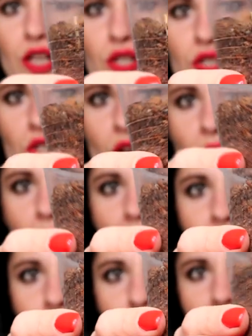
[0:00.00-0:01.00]
So
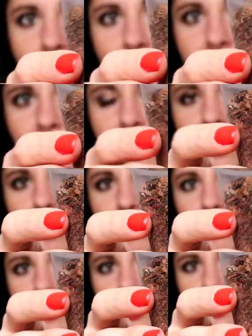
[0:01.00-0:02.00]
as you can see,
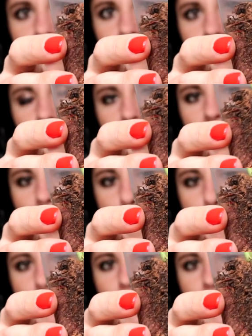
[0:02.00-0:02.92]
this uh,